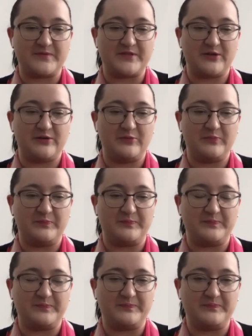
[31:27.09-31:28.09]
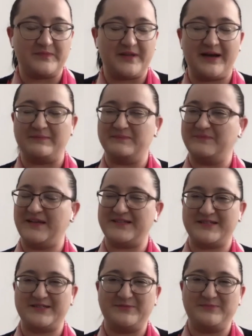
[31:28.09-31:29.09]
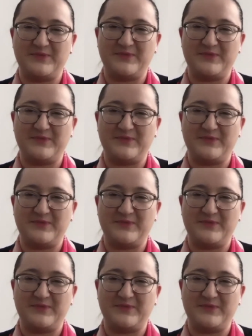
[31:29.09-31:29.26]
So yeah, that's